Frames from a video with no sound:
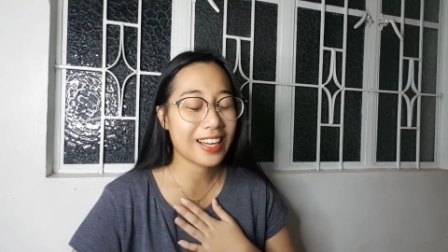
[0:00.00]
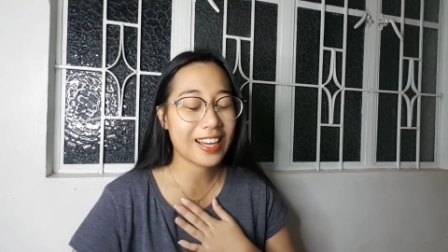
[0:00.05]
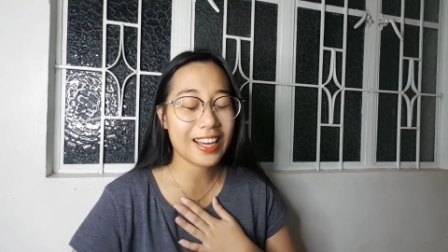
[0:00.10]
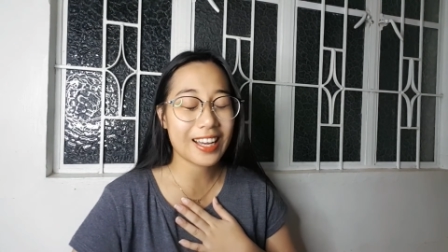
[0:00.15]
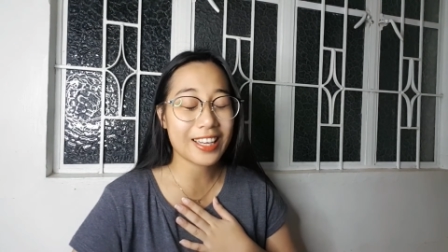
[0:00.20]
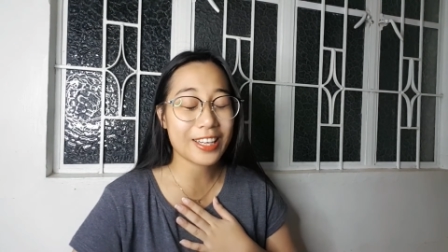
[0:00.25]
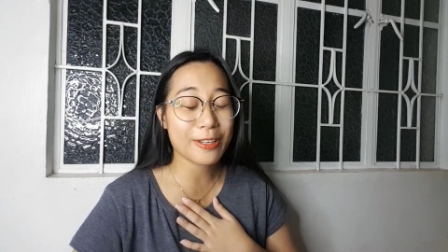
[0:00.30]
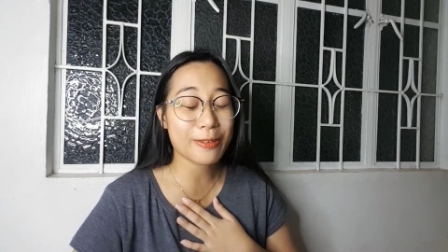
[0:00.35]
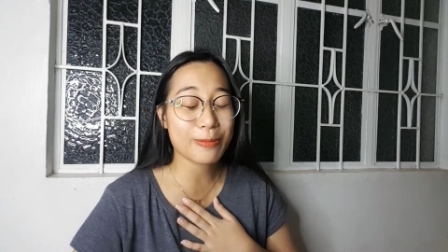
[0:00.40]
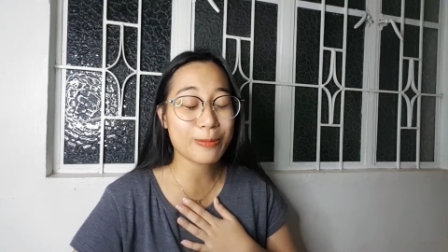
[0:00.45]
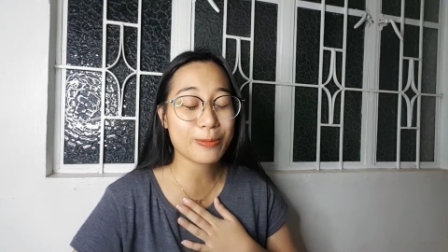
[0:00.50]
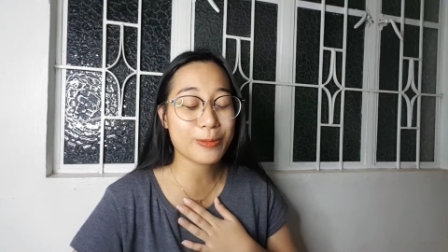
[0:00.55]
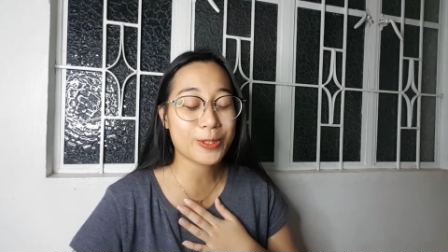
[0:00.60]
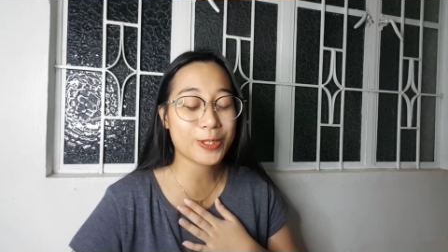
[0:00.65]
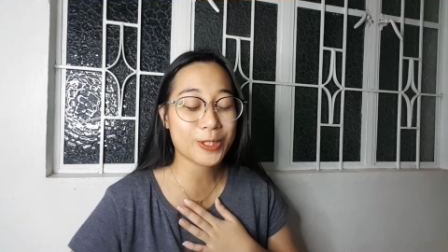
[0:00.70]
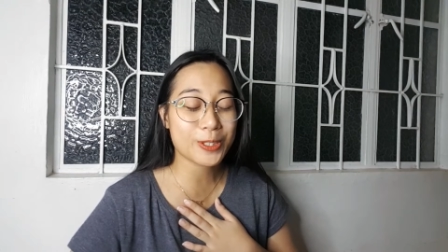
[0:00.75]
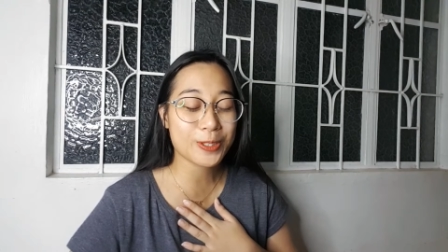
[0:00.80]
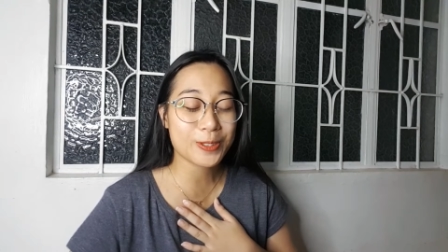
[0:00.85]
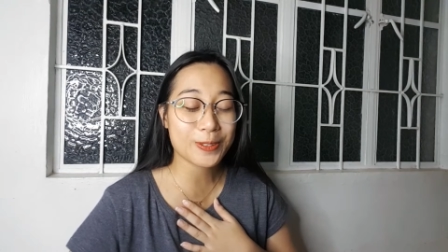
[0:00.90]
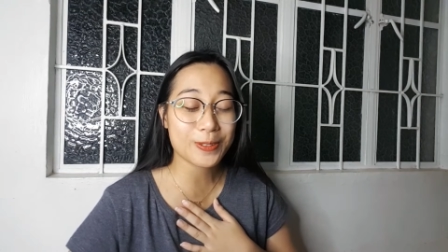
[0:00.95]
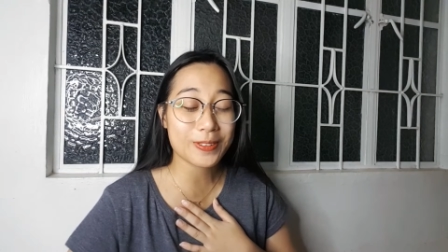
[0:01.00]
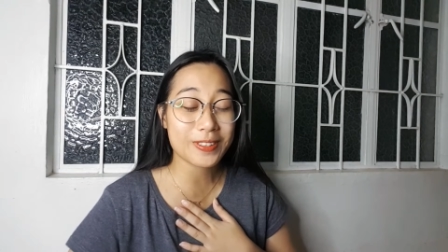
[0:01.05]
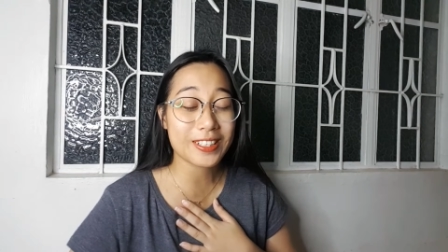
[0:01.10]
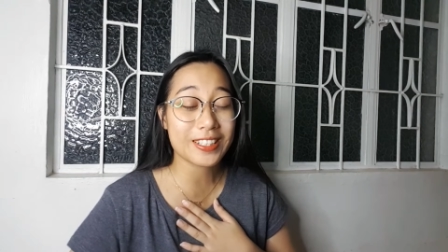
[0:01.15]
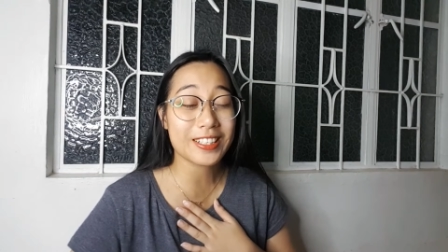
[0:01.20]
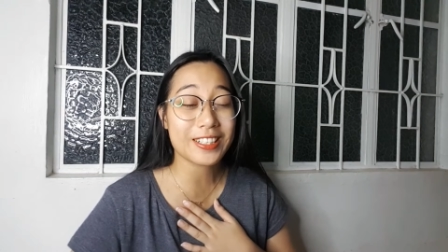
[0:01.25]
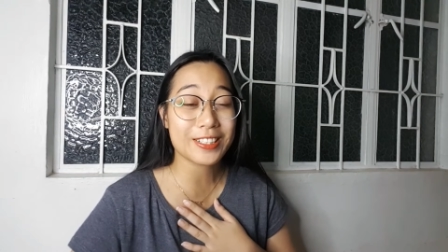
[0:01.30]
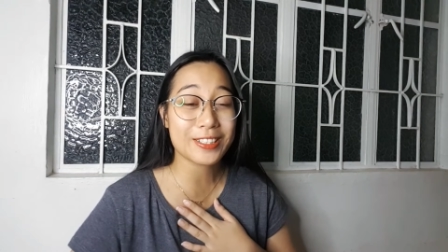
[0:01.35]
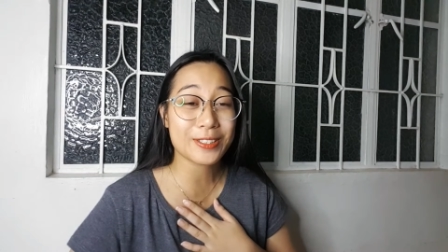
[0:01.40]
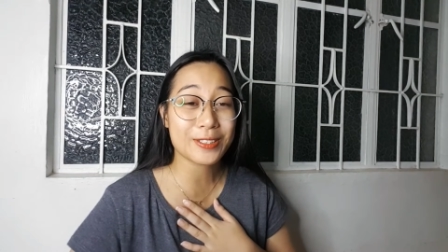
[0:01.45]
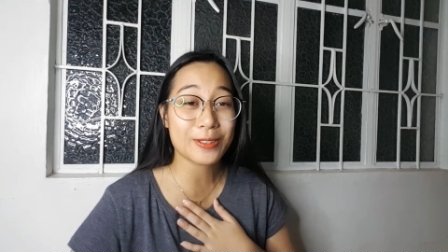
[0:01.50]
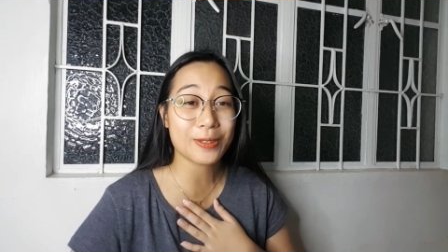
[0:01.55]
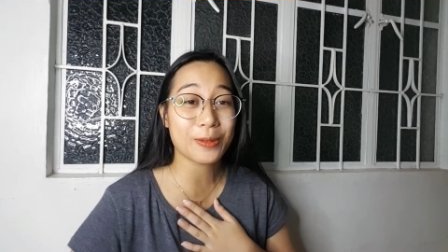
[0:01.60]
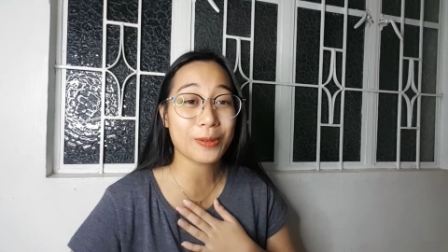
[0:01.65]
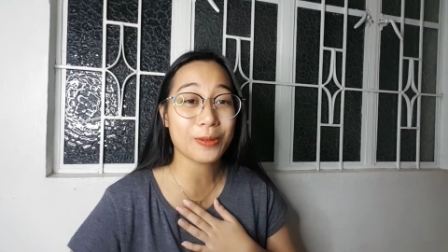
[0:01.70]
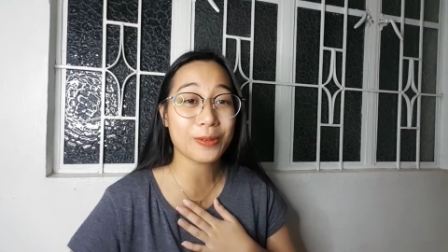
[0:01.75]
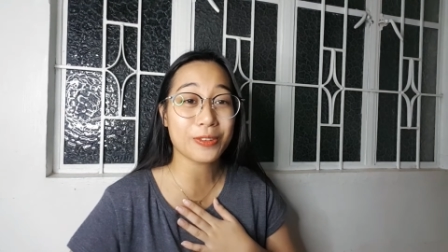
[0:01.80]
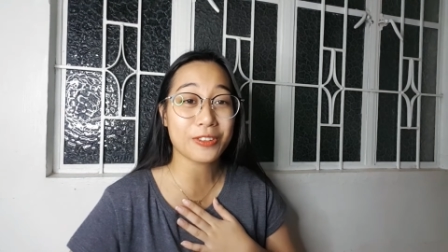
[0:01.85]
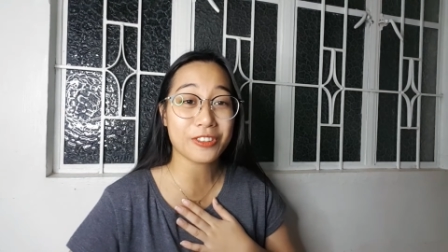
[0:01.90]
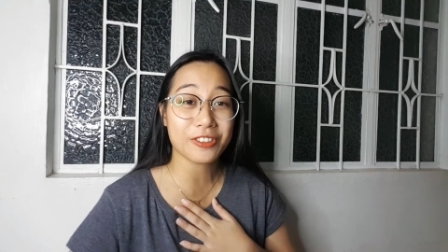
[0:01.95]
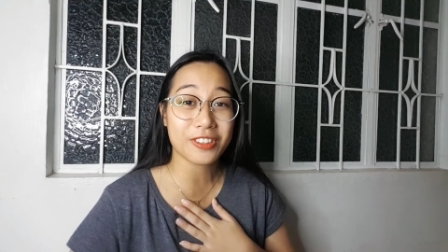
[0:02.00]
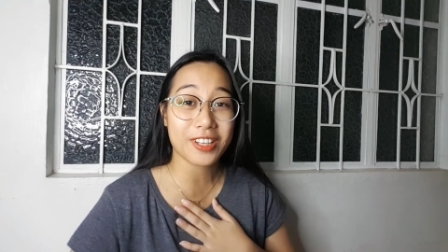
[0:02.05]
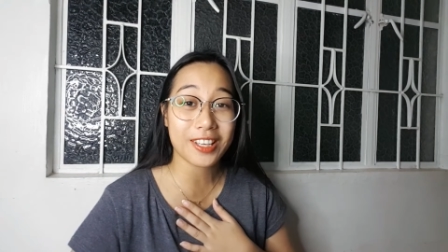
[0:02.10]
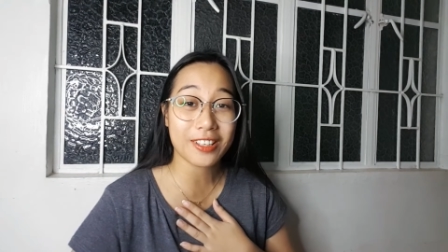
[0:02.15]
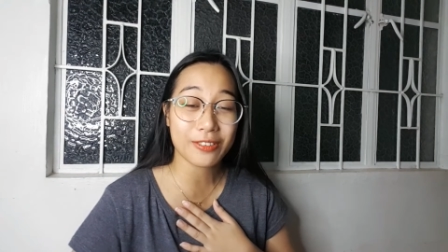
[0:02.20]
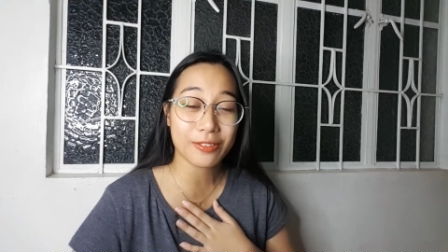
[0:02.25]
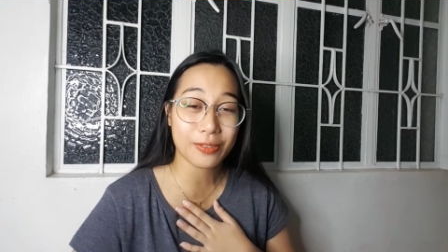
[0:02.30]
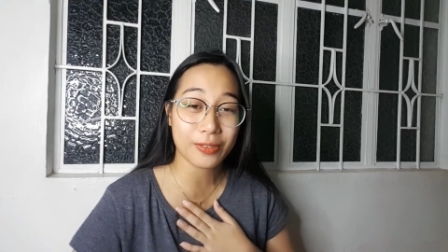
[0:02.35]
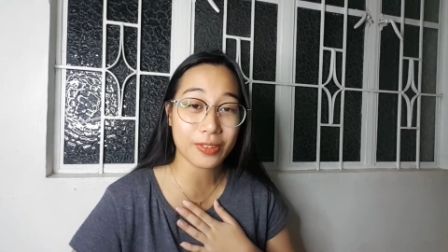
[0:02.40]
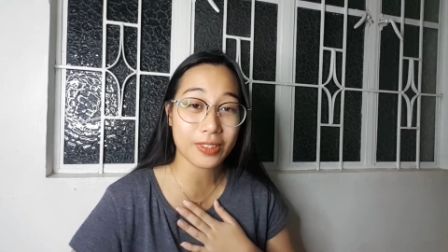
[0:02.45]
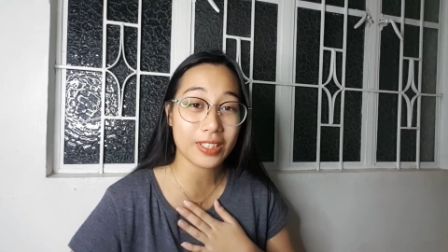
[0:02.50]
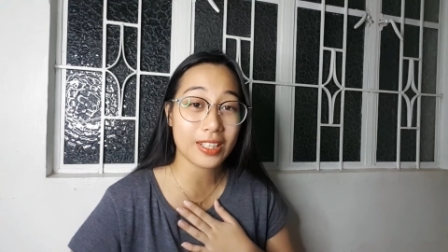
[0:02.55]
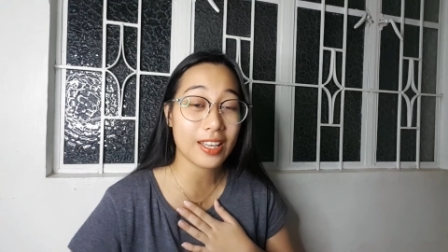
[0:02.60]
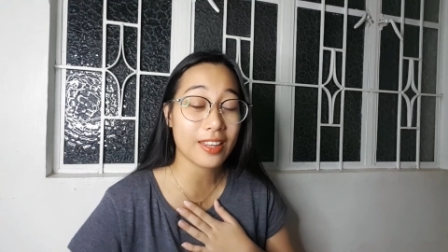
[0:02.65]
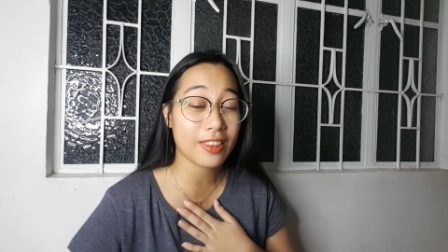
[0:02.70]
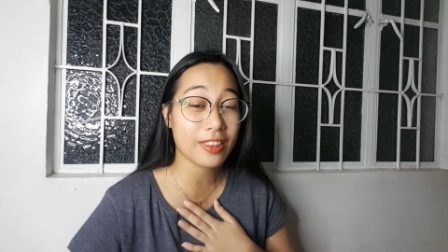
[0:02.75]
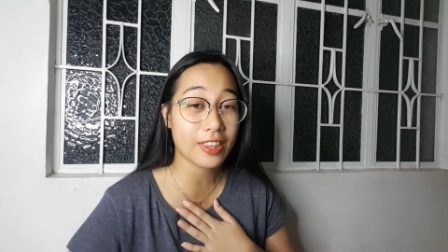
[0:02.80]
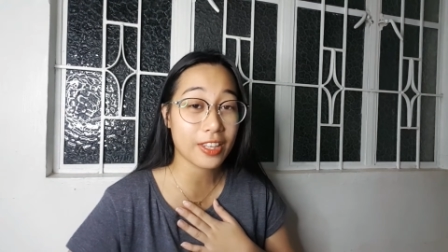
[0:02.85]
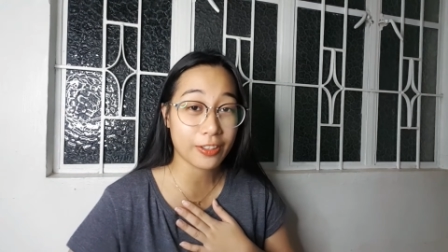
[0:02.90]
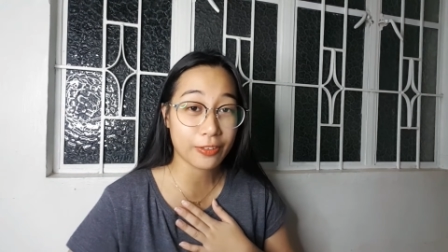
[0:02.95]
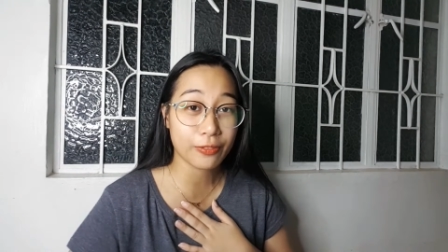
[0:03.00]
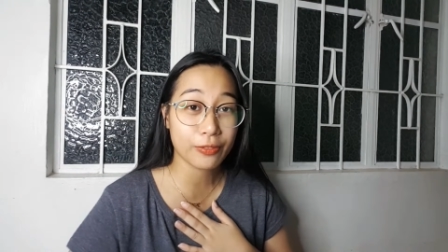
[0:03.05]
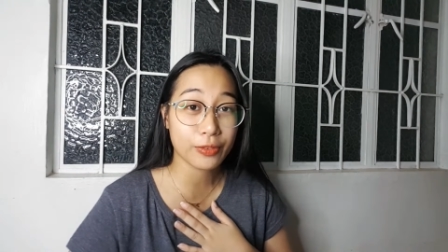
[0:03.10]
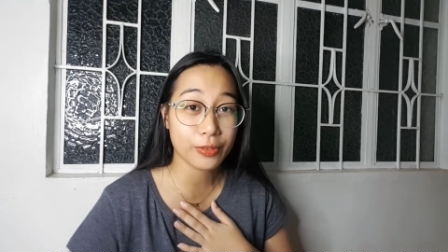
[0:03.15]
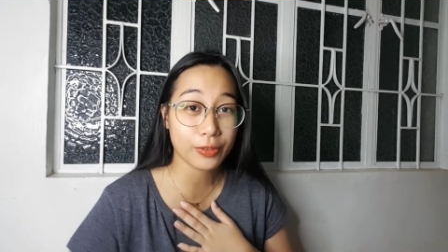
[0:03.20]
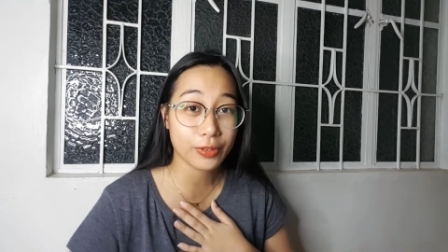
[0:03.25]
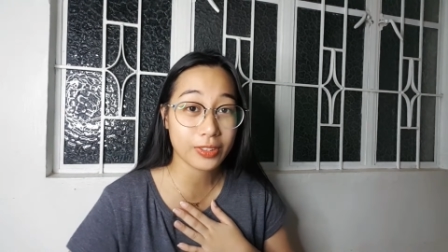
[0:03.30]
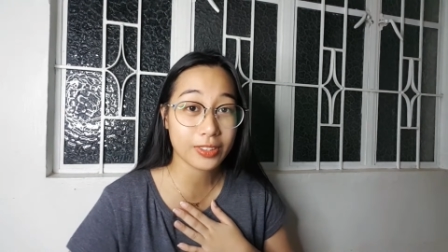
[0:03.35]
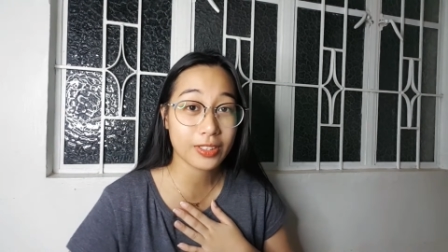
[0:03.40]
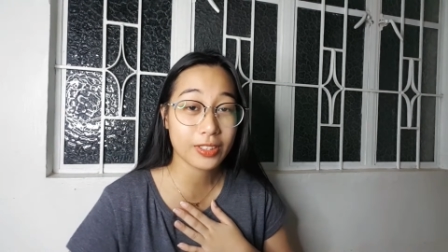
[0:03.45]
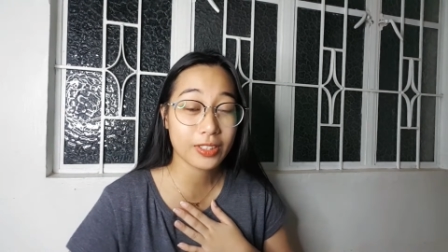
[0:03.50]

I am just really so grateful and thankful.